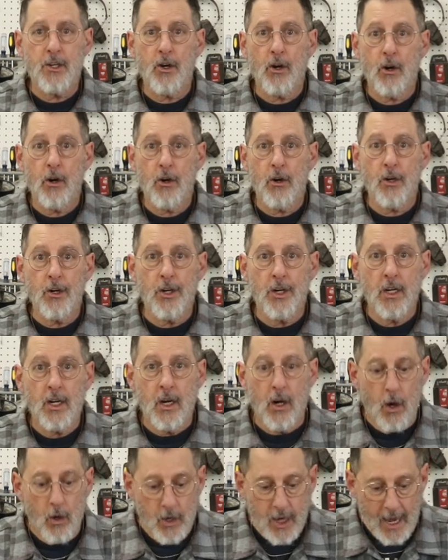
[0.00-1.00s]

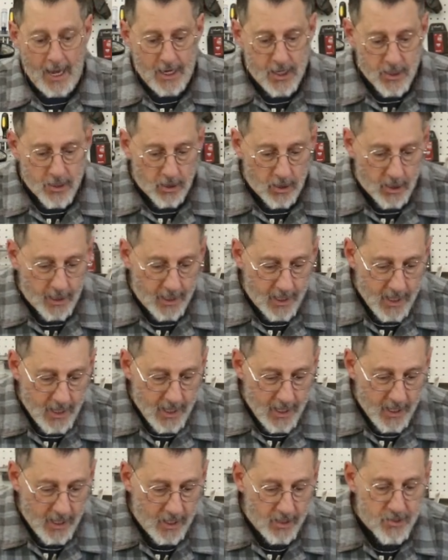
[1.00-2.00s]
turn occasionally
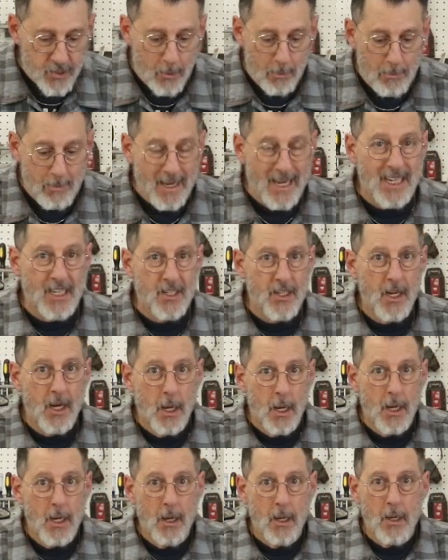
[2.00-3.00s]
is a meat
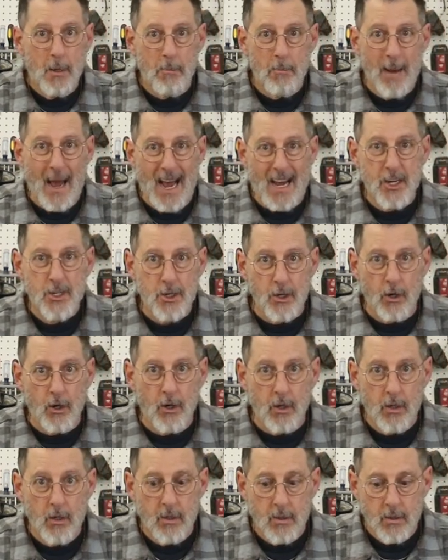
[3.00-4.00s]

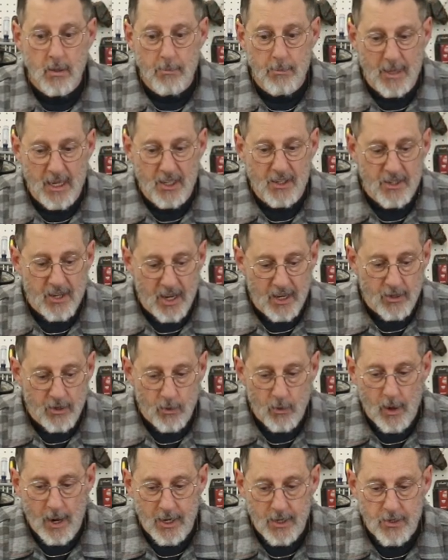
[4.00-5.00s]
masher, meat
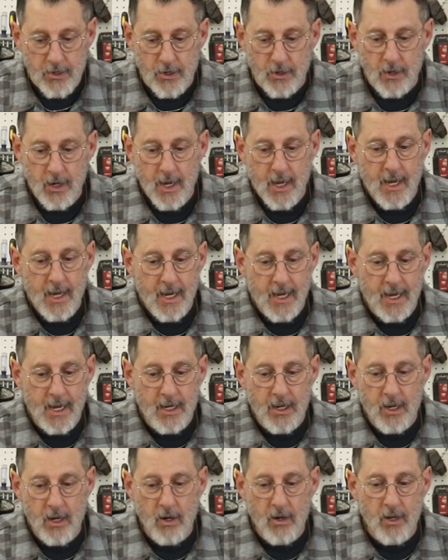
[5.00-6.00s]
tenderizer,
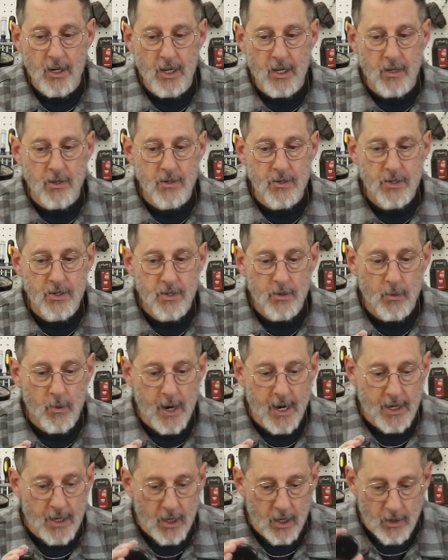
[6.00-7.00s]
and here it is
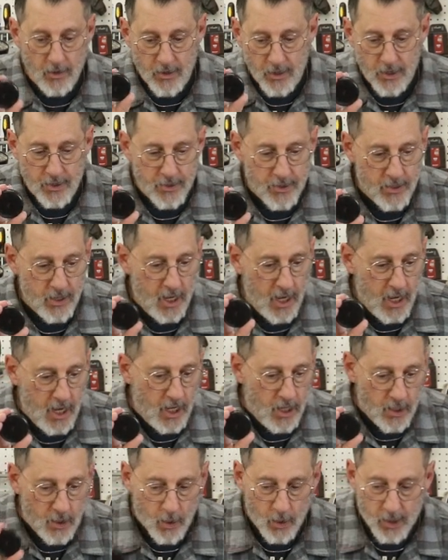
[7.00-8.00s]
right here. This
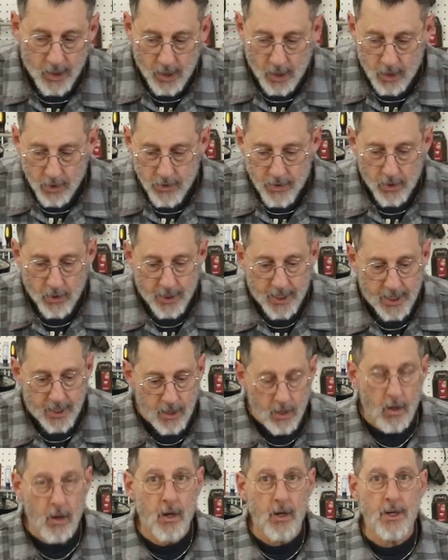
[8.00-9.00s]
you can also get
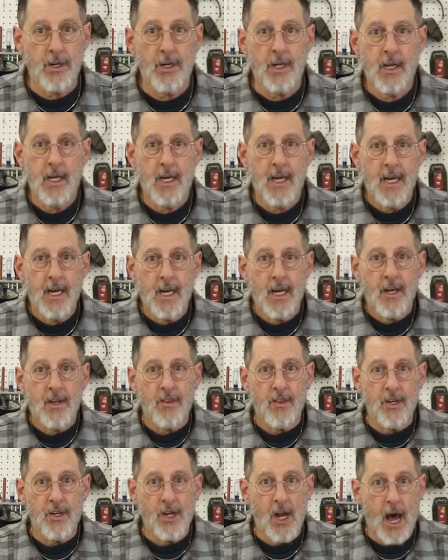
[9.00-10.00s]
on
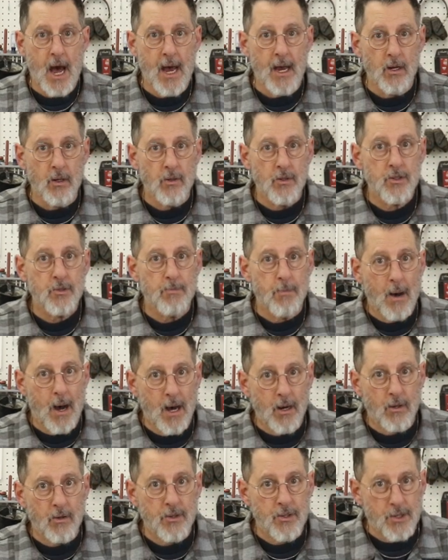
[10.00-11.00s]
the Niles
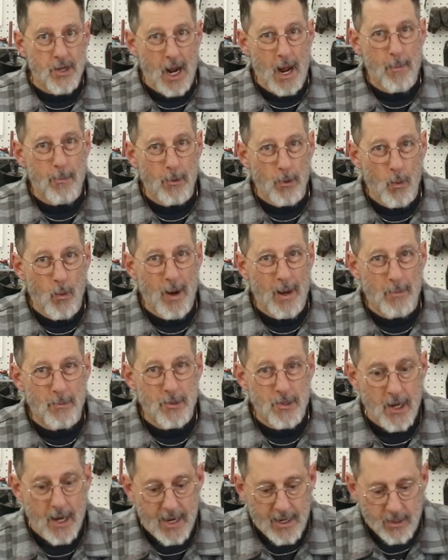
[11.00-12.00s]
Bottle Stopper
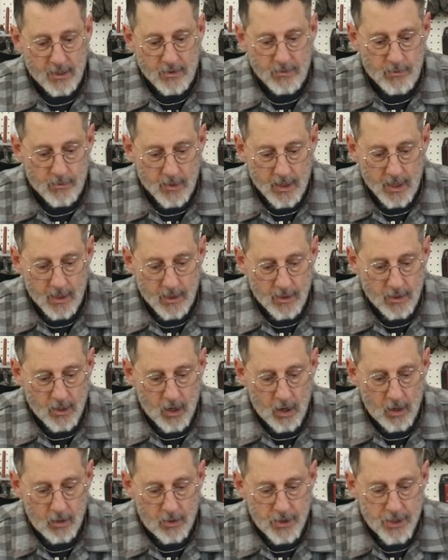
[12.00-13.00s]
website, uh,
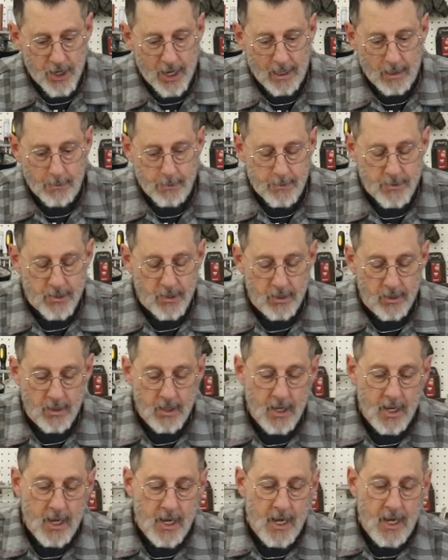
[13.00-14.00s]
Carl
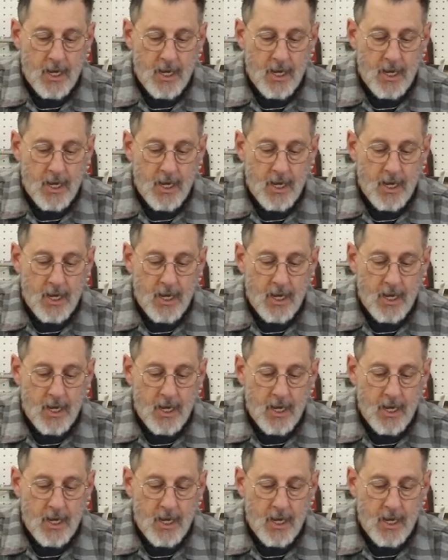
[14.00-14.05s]
Jacobson.